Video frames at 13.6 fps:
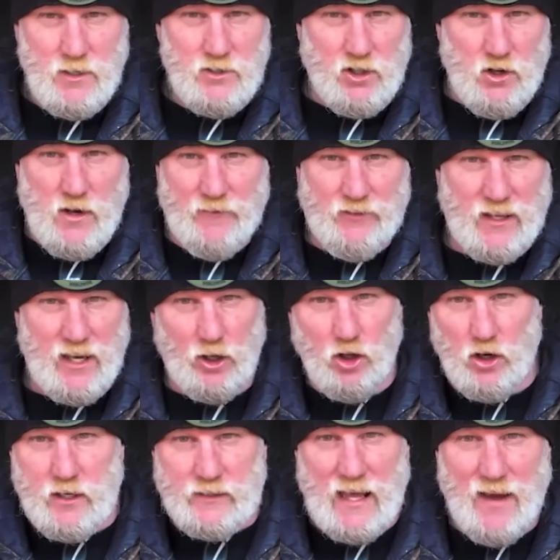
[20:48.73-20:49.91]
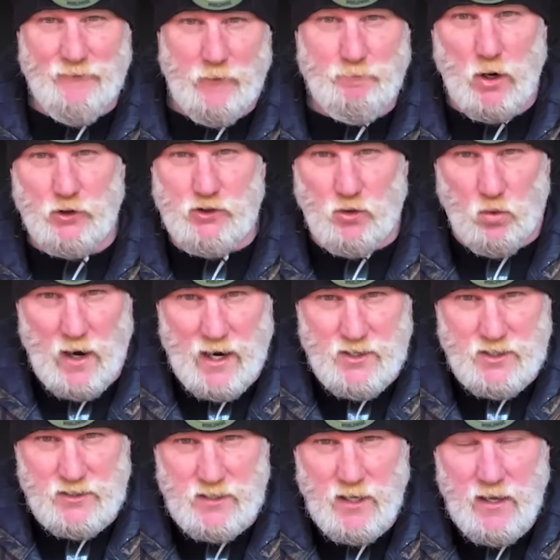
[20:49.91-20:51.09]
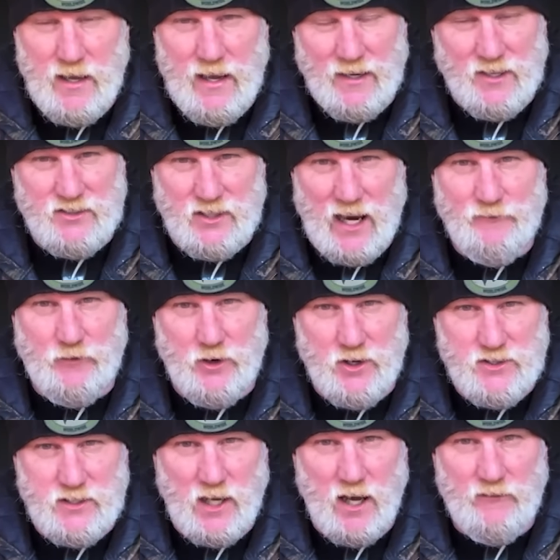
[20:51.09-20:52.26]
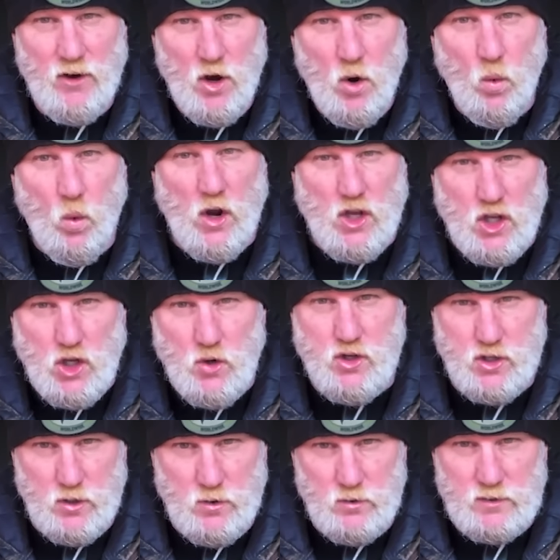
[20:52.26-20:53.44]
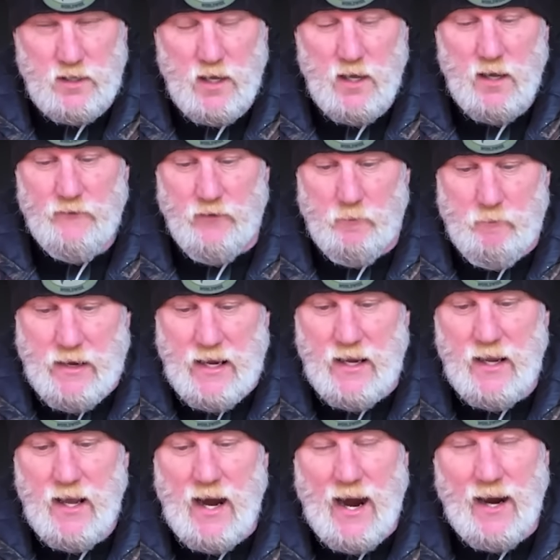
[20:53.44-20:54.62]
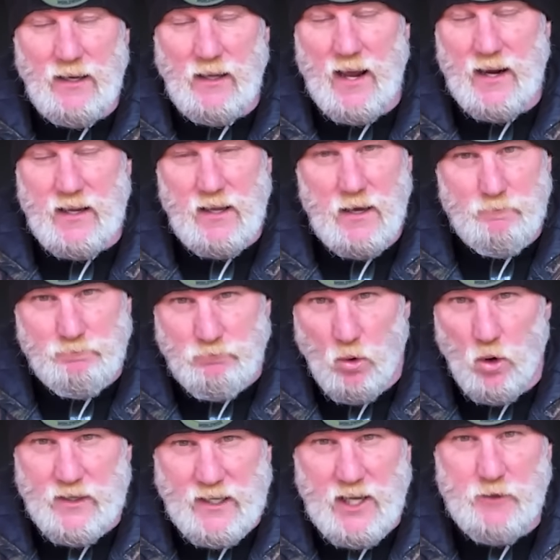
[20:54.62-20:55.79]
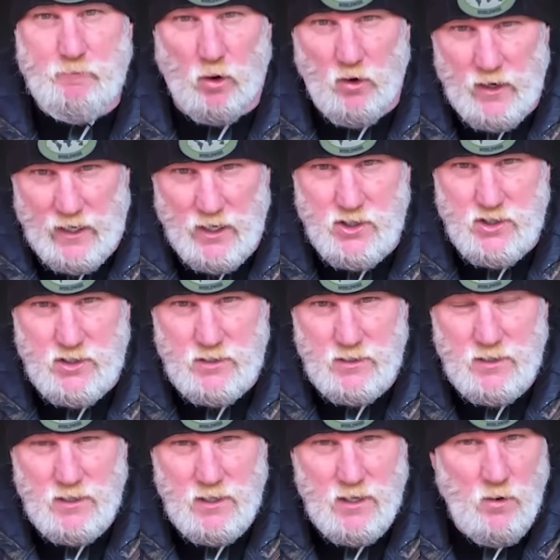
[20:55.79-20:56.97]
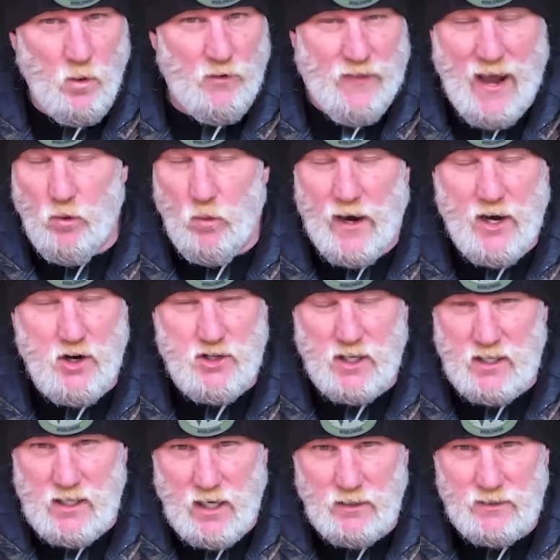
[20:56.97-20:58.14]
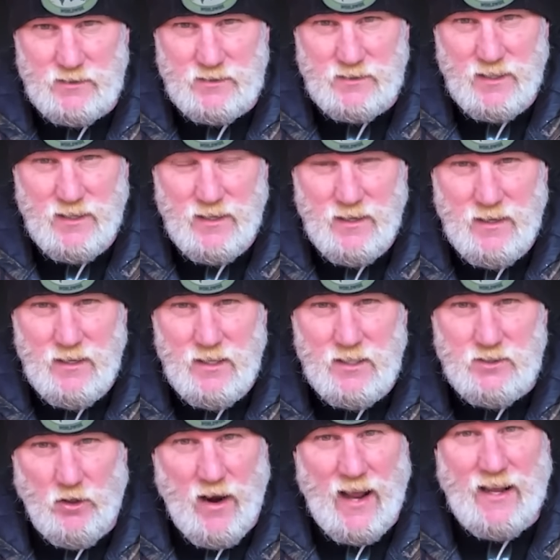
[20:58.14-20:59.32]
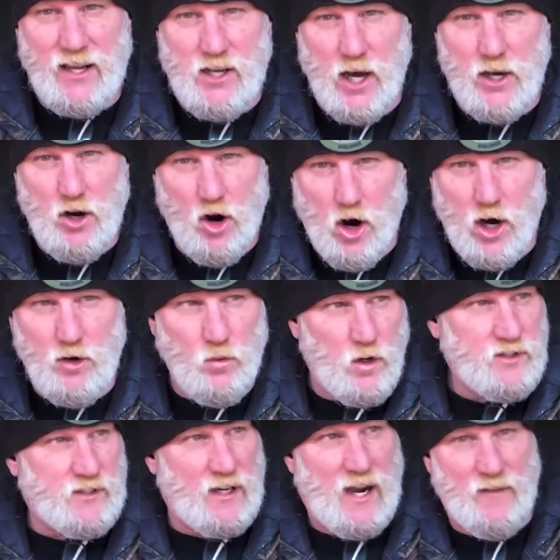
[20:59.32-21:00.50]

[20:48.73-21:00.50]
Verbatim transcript: So you have to kind of look at that from both directions and decide for yourself what you choose. For me, I like more teeth per inch without rakers and gullets so that I can cut hardwoods that